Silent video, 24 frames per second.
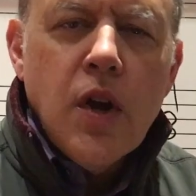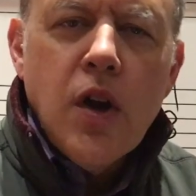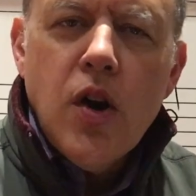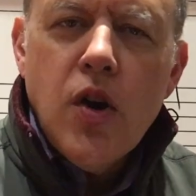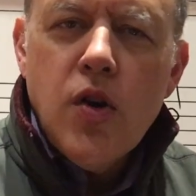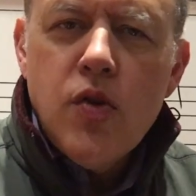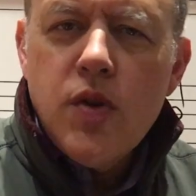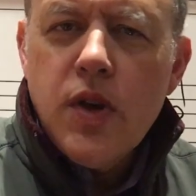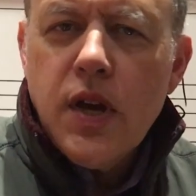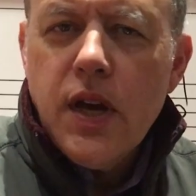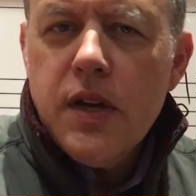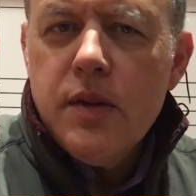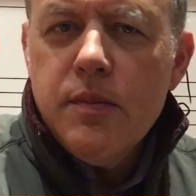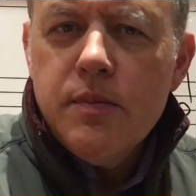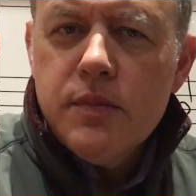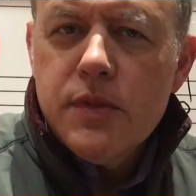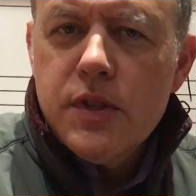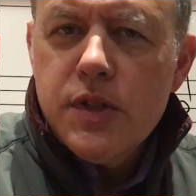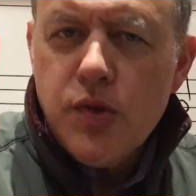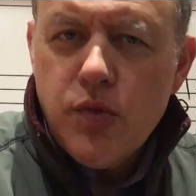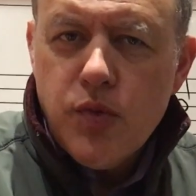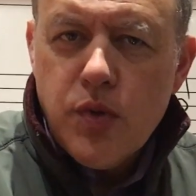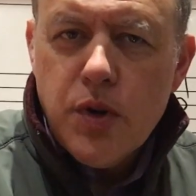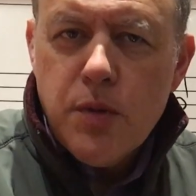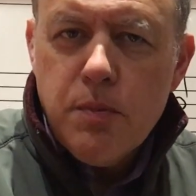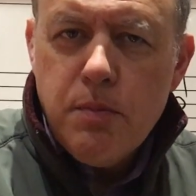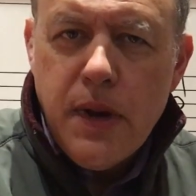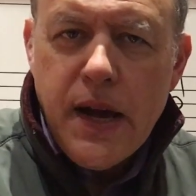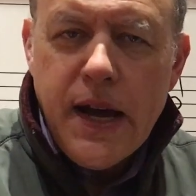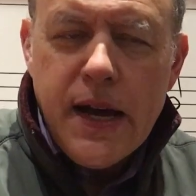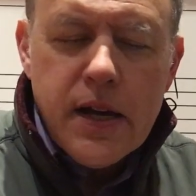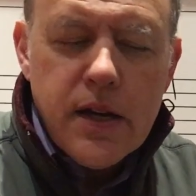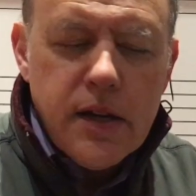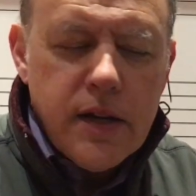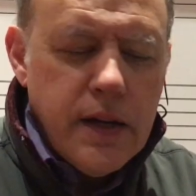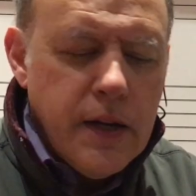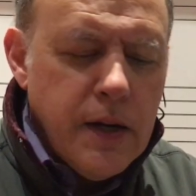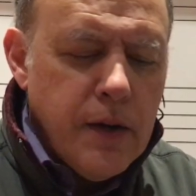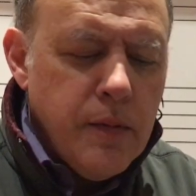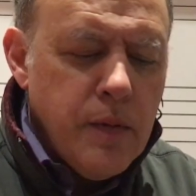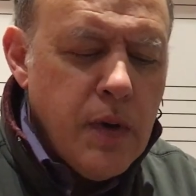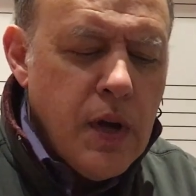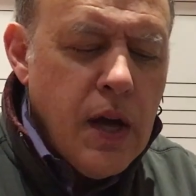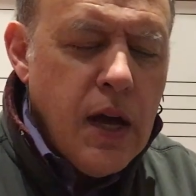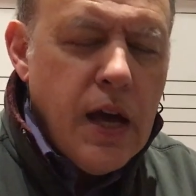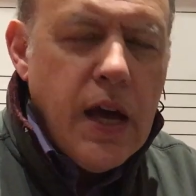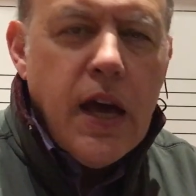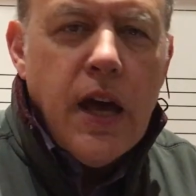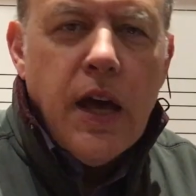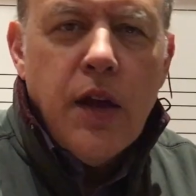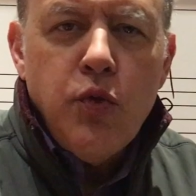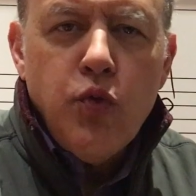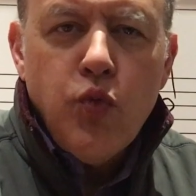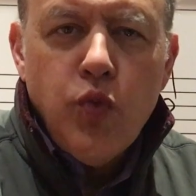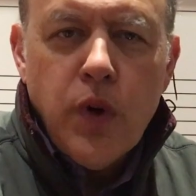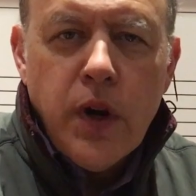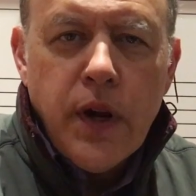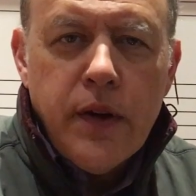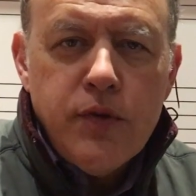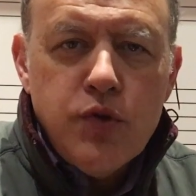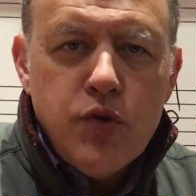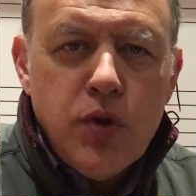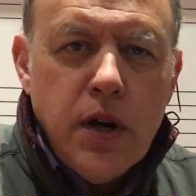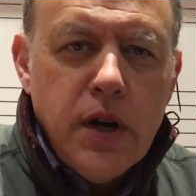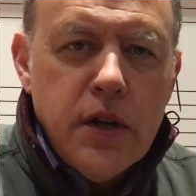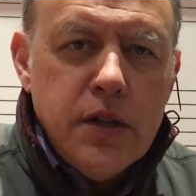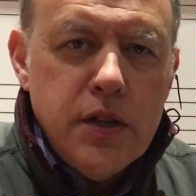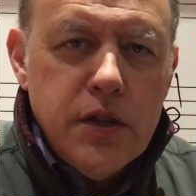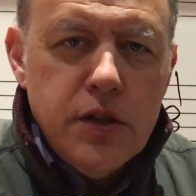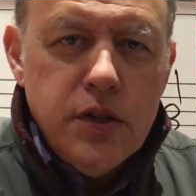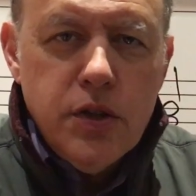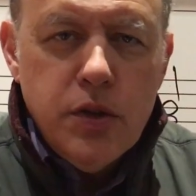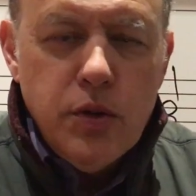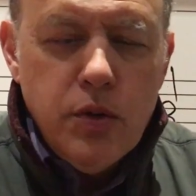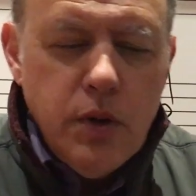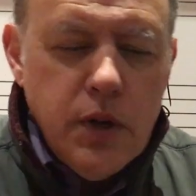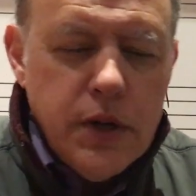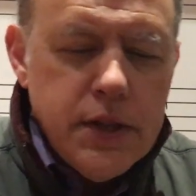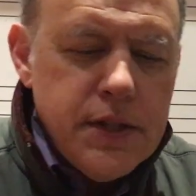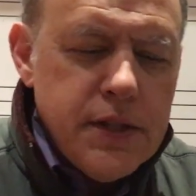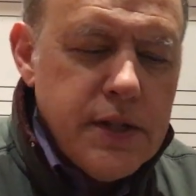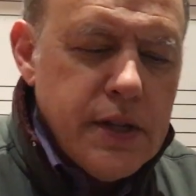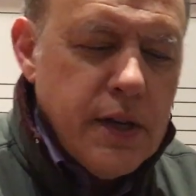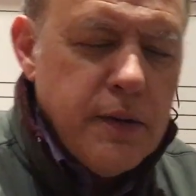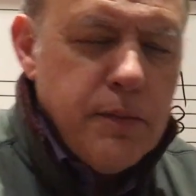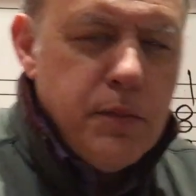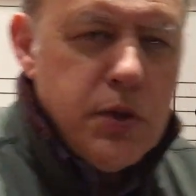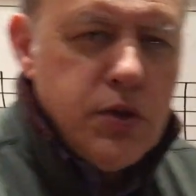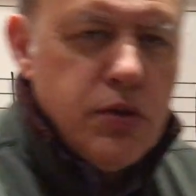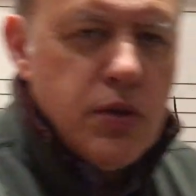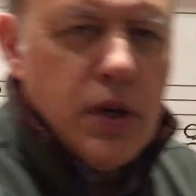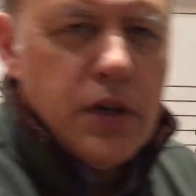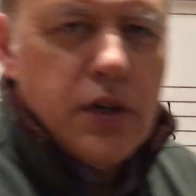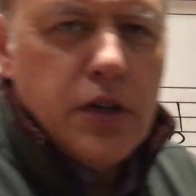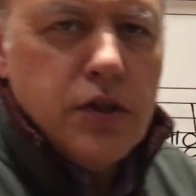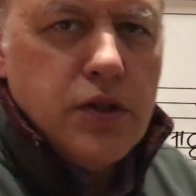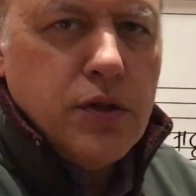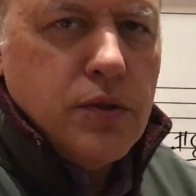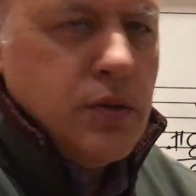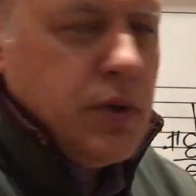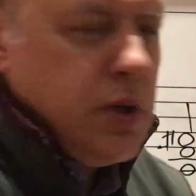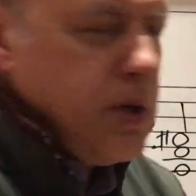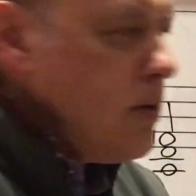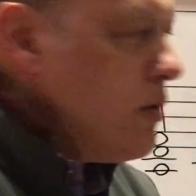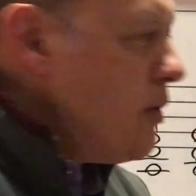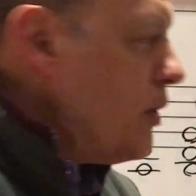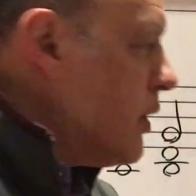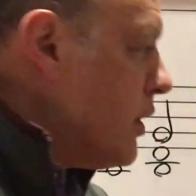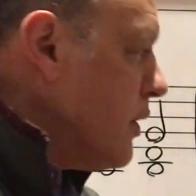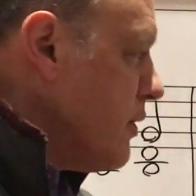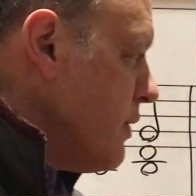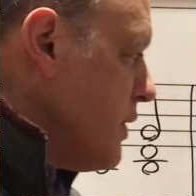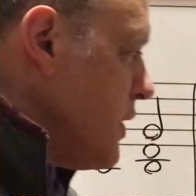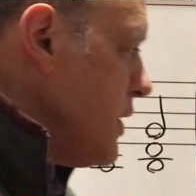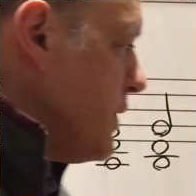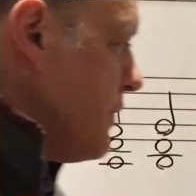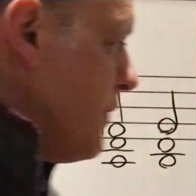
Okay, so we're back now. And what I've tried to do is, I've been trying to do in all of these